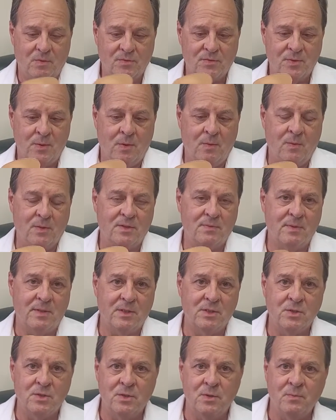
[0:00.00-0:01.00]
So always make
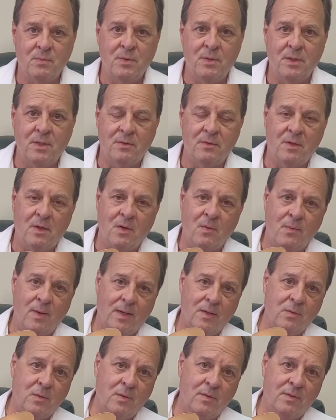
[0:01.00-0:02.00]
sure you're putting the
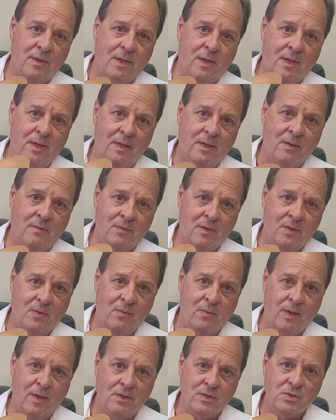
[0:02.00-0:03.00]
correct orthotic in the
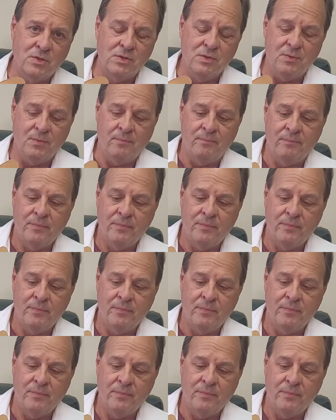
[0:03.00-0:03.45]
correct shoe.